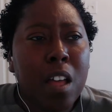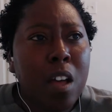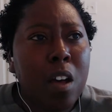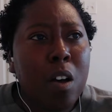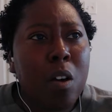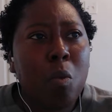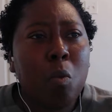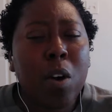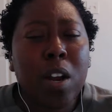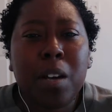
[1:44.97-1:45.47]

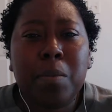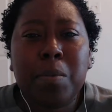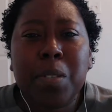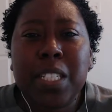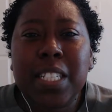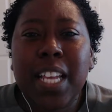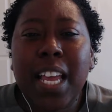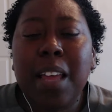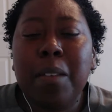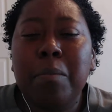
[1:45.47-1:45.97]
what
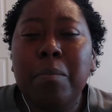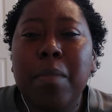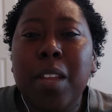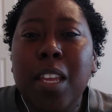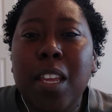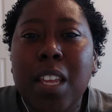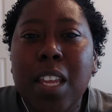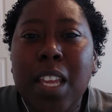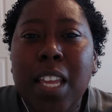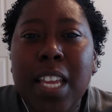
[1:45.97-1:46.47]
upset
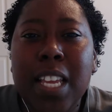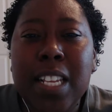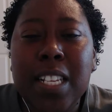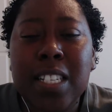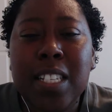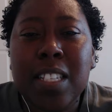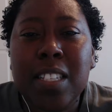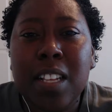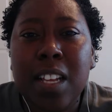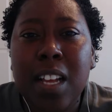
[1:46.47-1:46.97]
me
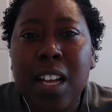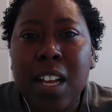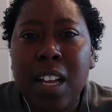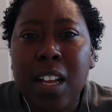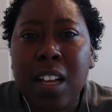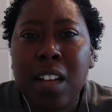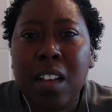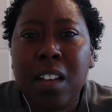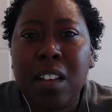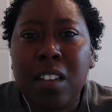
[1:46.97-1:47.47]
is
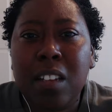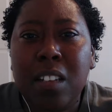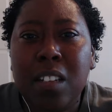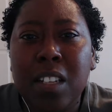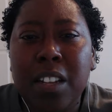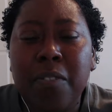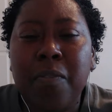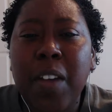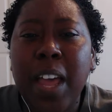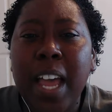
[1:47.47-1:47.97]

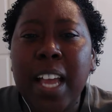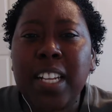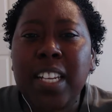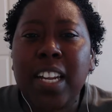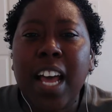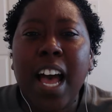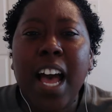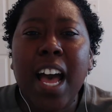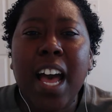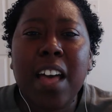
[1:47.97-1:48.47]
the fact
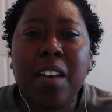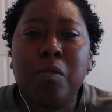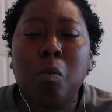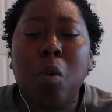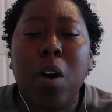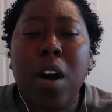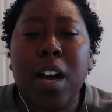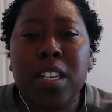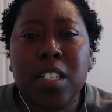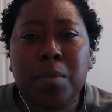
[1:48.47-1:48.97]
that I have
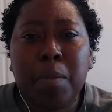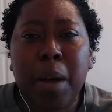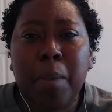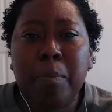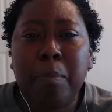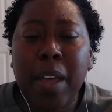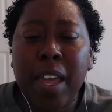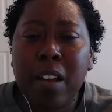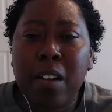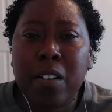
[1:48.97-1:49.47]
watched my
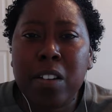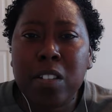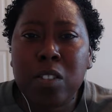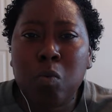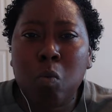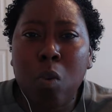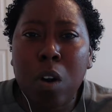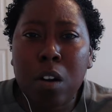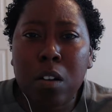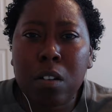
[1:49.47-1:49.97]
parents
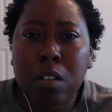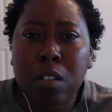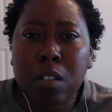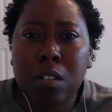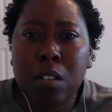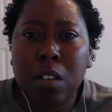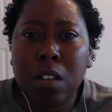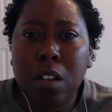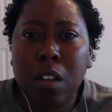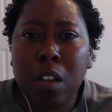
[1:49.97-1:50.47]
work
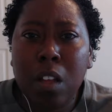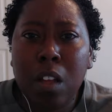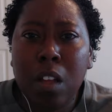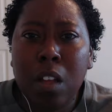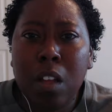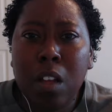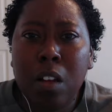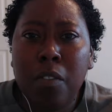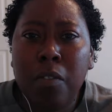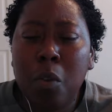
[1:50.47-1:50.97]

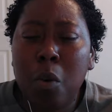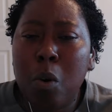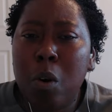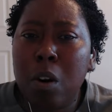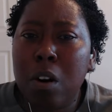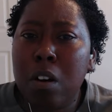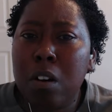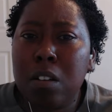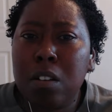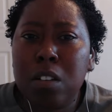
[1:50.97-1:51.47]

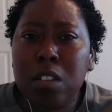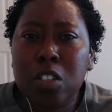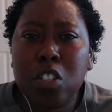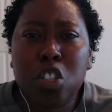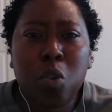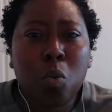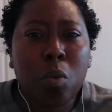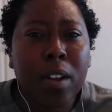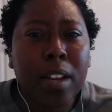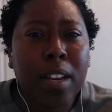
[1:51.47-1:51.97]
for
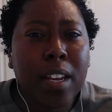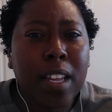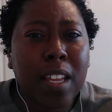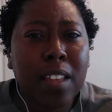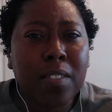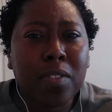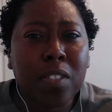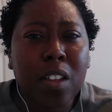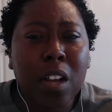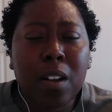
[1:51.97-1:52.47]

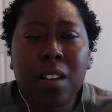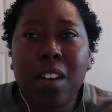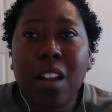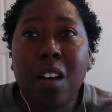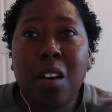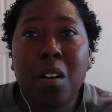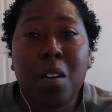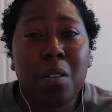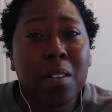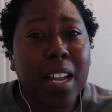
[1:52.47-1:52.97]
20, 30,
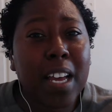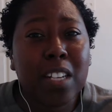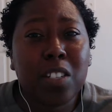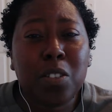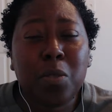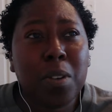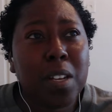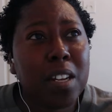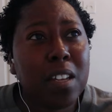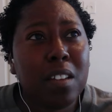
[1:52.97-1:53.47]
no, not
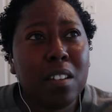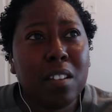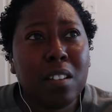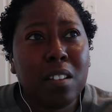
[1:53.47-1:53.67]
20,